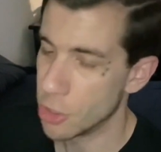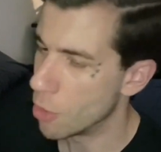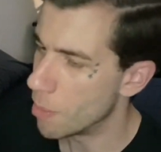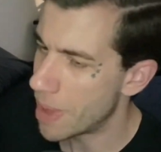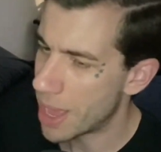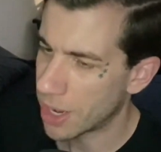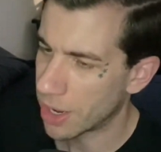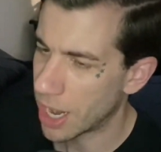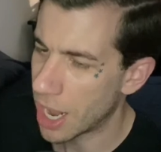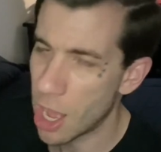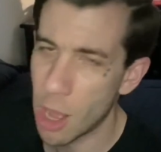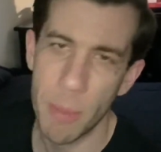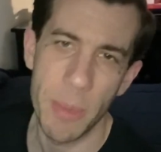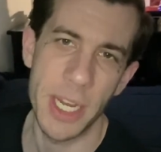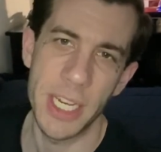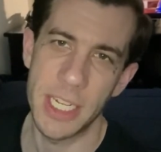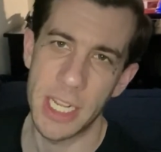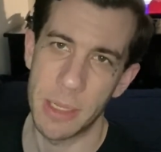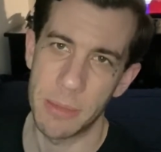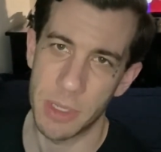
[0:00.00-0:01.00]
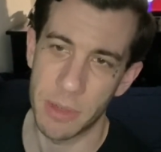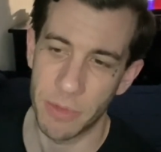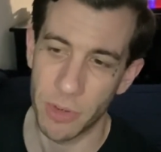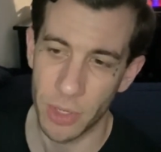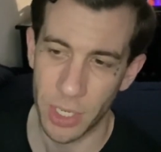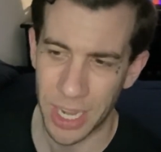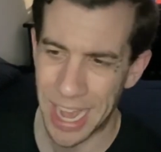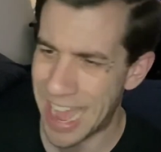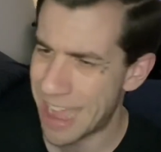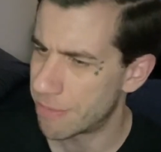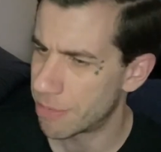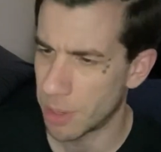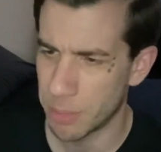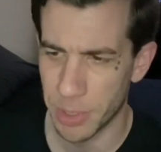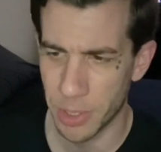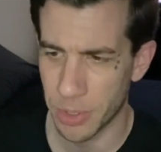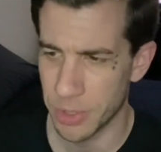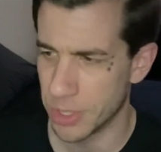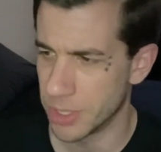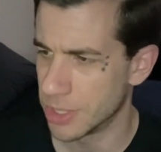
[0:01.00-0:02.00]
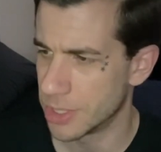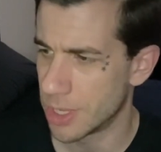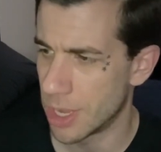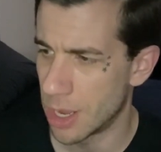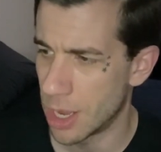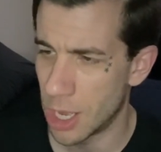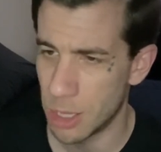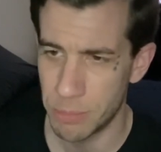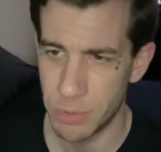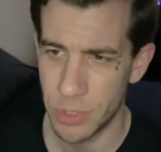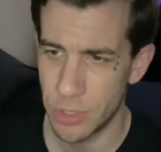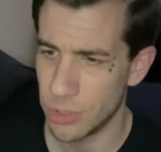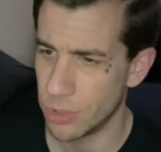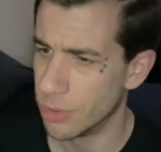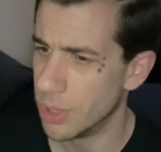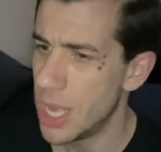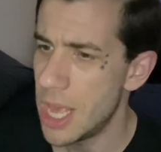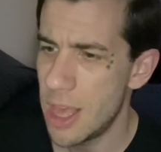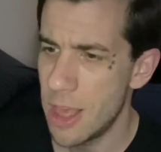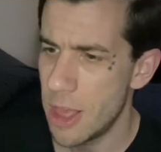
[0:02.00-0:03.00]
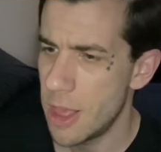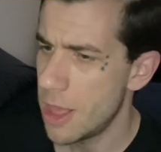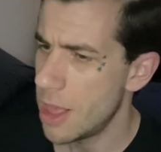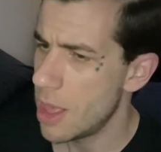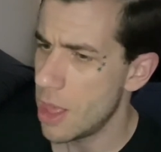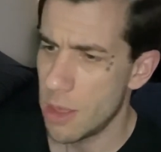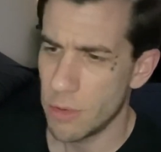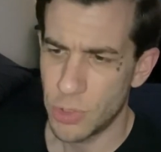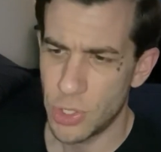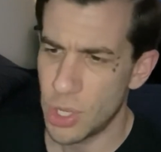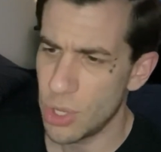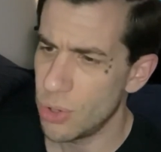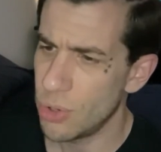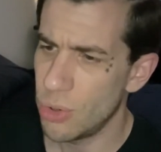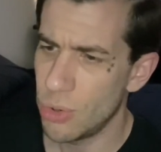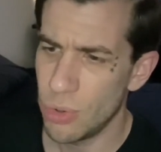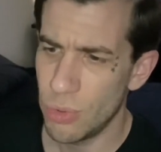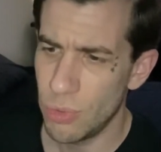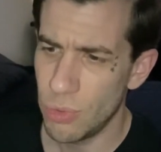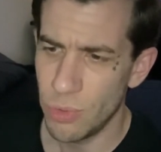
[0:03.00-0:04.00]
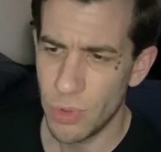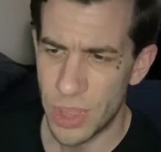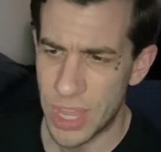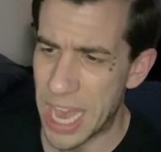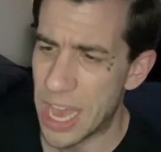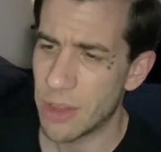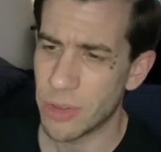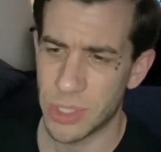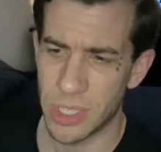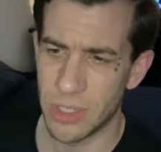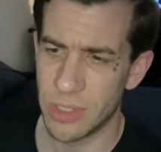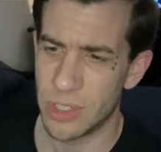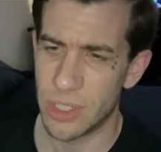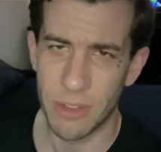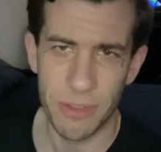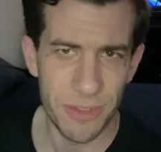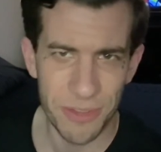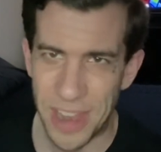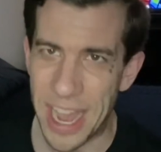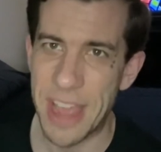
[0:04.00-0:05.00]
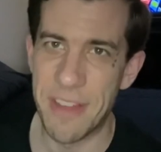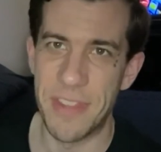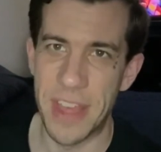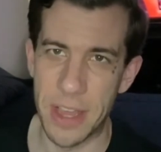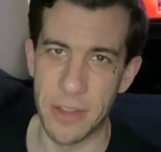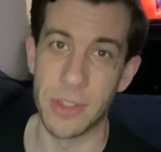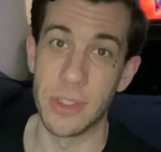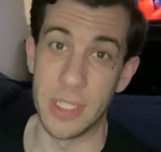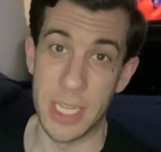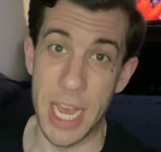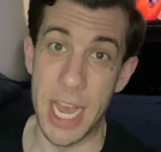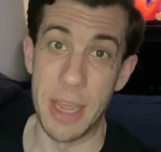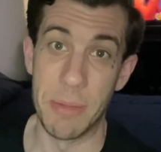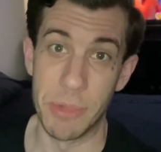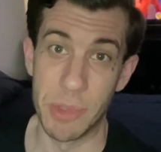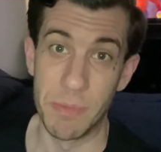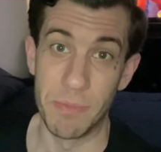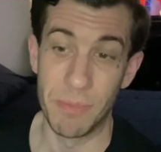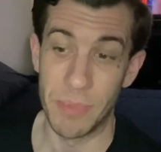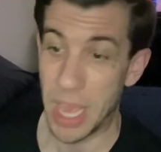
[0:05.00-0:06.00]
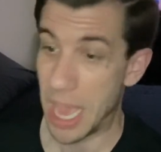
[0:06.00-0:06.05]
No matter how many times I've heard it, I've probably heard this song up to 2,000 to 5,000 times.